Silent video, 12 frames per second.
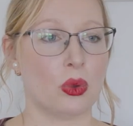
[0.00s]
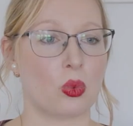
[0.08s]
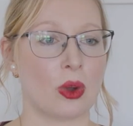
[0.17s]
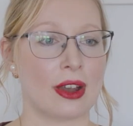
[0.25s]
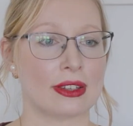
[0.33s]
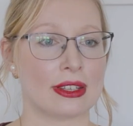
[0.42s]

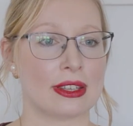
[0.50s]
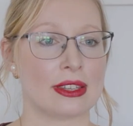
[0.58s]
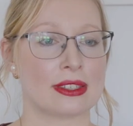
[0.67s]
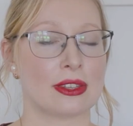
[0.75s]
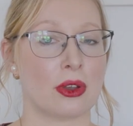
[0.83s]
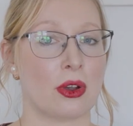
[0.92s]
One
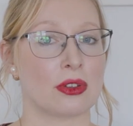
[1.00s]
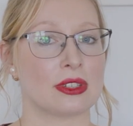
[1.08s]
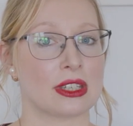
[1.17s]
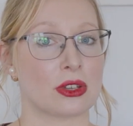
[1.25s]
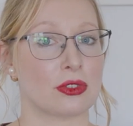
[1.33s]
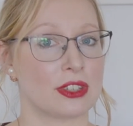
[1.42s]
is The
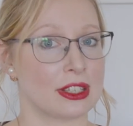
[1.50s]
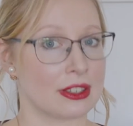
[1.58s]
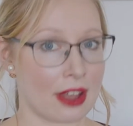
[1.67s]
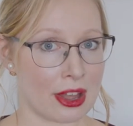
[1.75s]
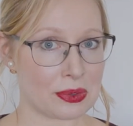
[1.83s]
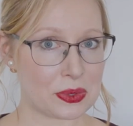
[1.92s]
Haunting of Hill
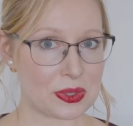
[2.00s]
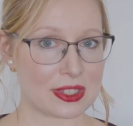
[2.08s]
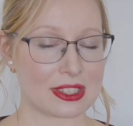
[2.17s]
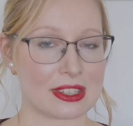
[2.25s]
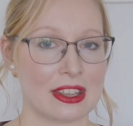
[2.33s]
House,